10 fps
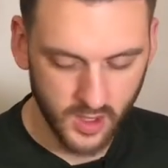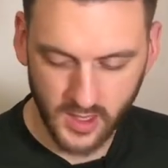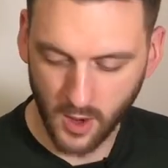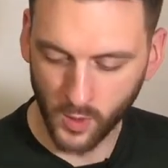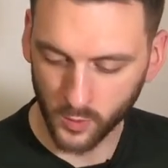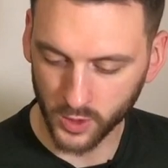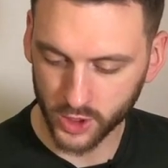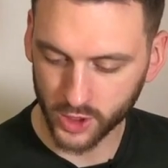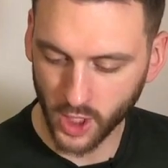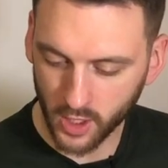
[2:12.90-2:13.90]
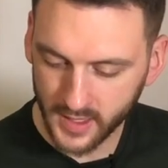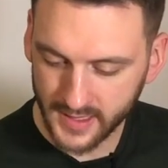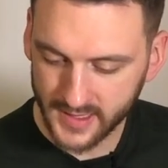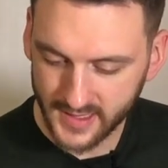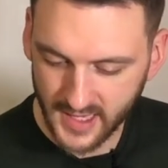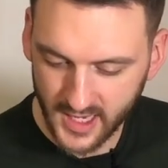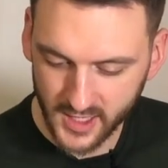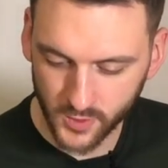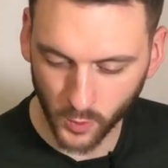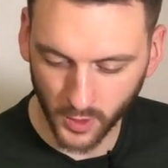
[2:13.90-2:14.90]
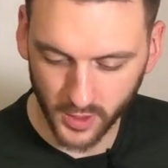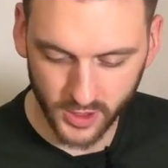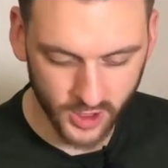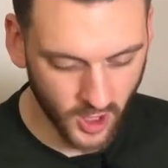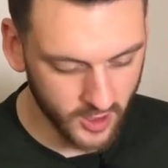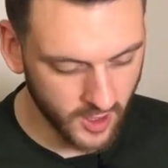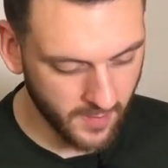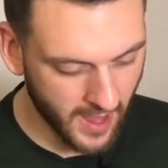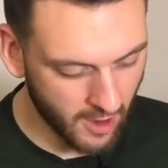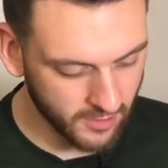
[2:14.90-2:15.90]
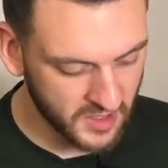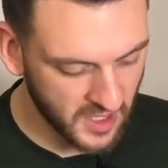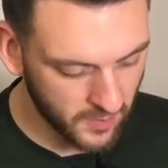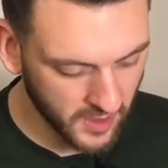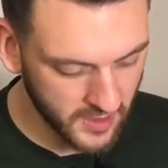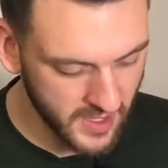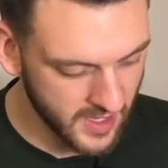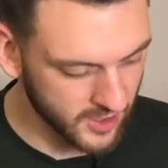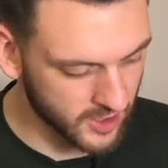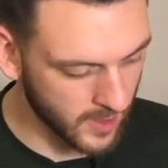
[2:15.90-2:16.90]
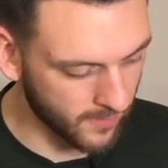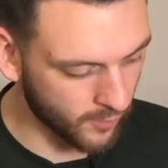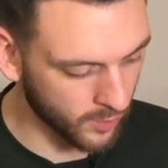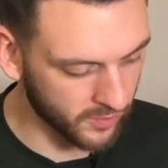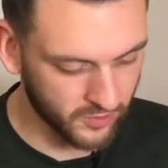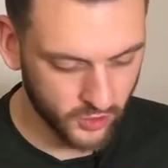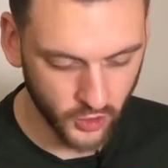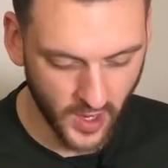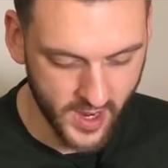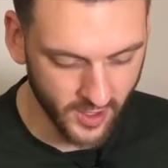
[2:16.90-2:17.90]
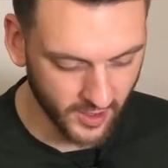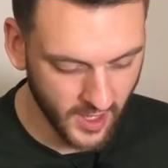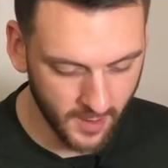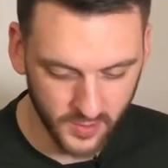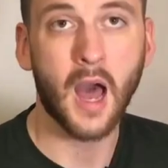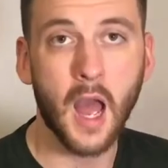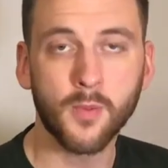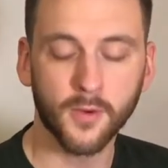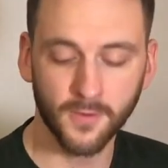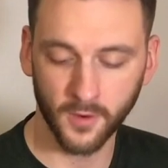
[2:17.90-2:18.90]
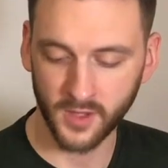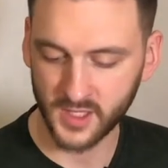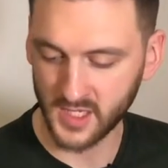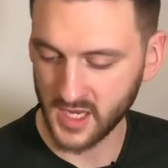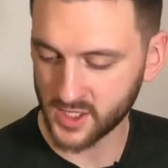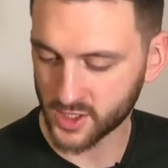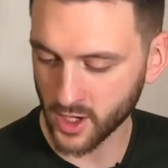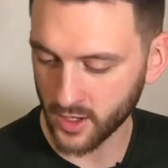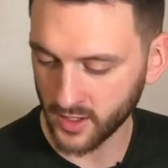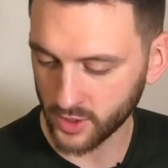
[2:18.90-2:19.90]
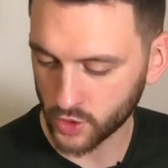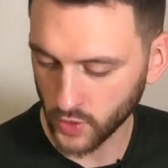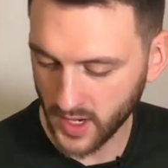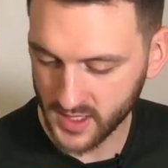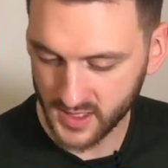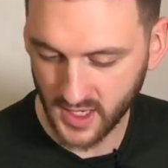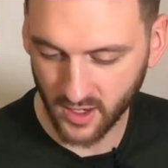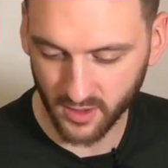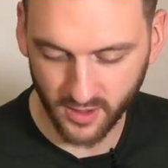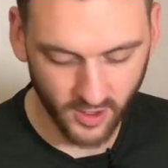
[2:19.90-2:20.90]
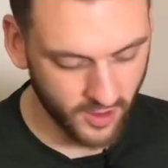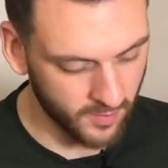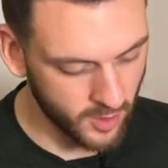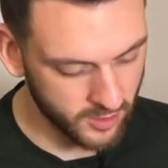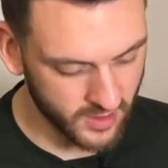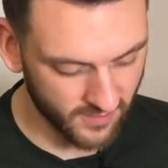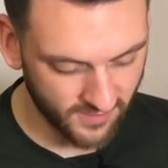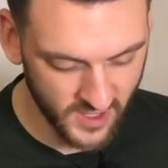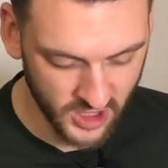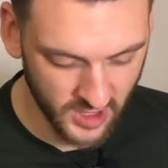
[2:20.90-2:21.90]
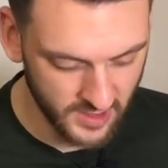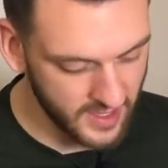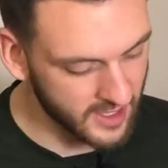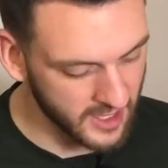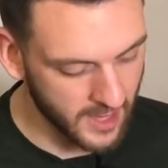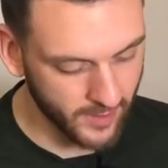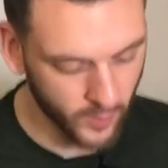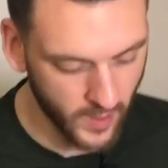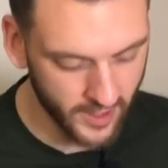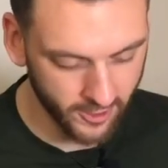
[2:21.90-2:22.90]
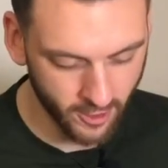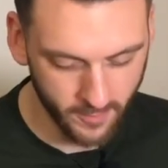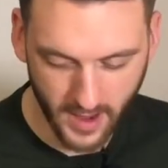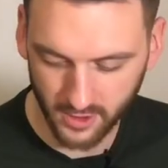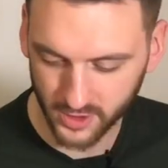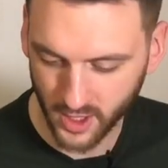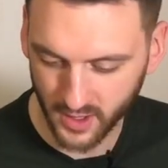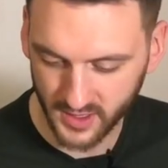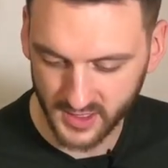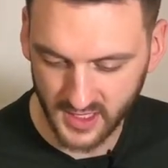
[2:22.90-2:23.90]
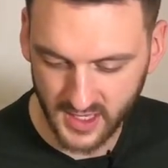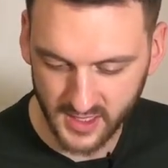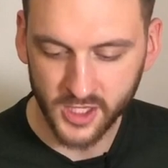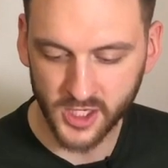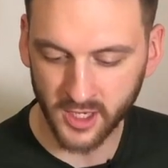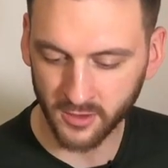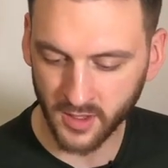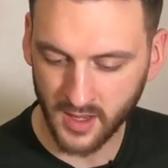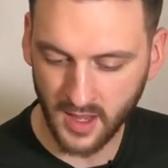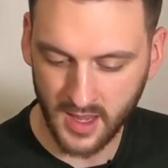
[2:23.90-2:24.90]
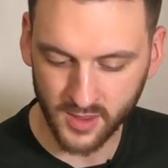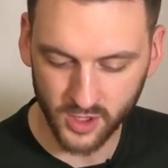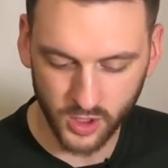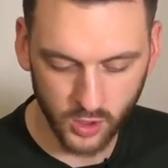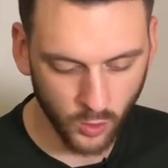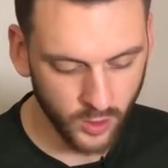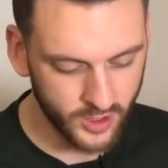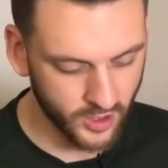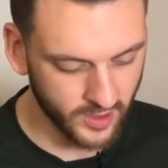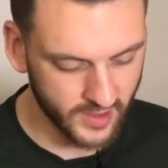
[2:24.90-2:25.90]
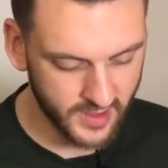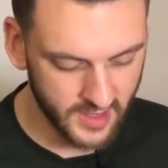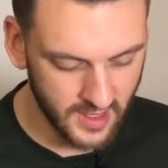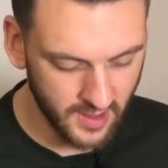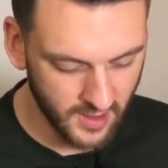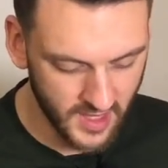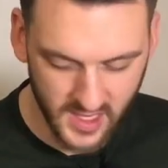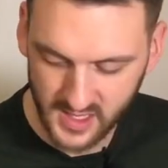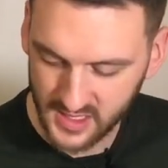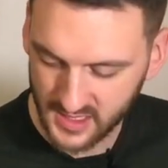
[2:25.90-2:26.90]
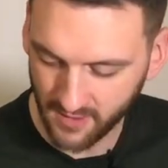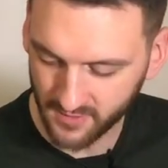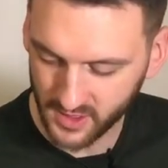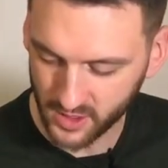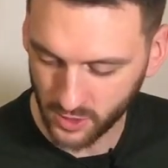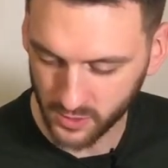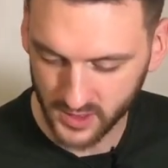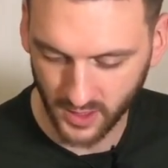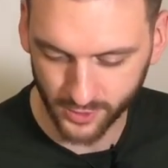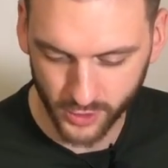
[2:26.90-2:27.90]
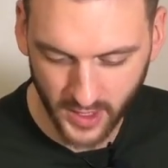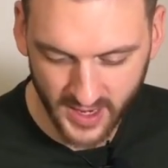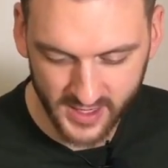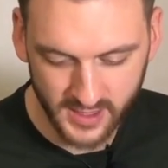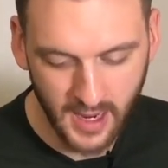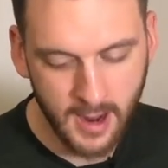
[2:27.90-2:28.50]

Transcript: Now, when we're starting seeds, we're going to start them out typically in some form of tray or cups. I prefer the seed starting trays here. They're the most efficient, economic way to go about starting seeds. Generally, in the stores, you're going to see these 72 cell trays.